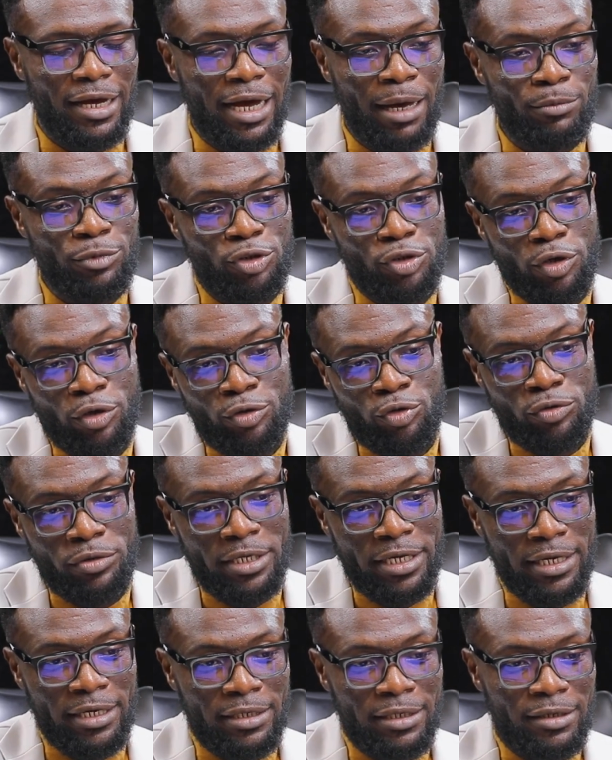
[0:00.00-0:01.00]
I'm sure
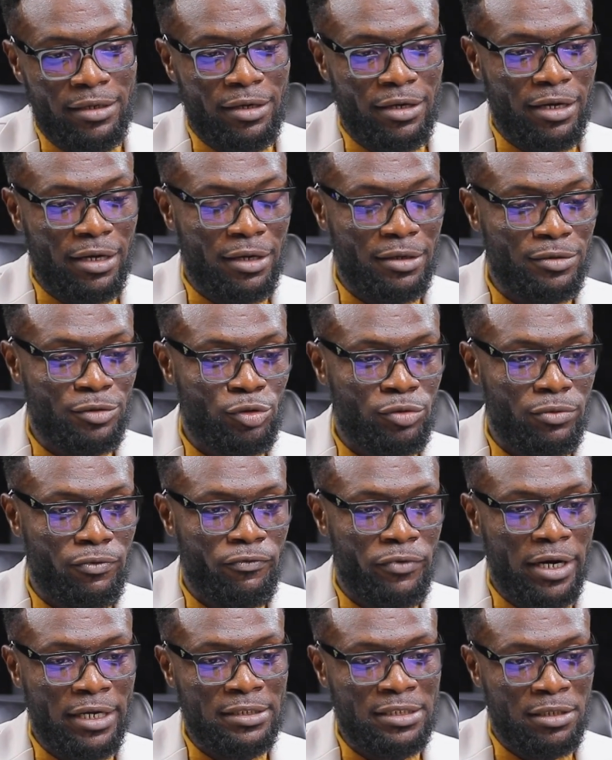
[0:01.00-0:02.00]
today,
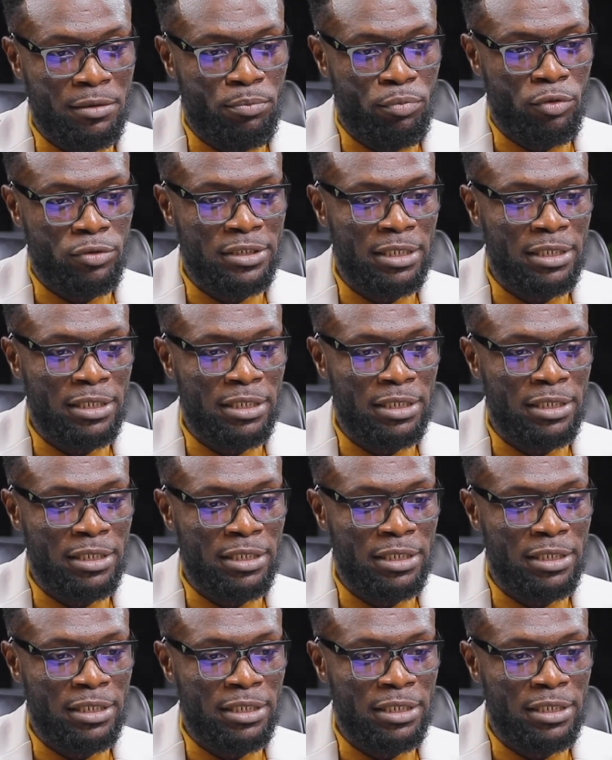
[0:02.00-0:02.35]
very simple,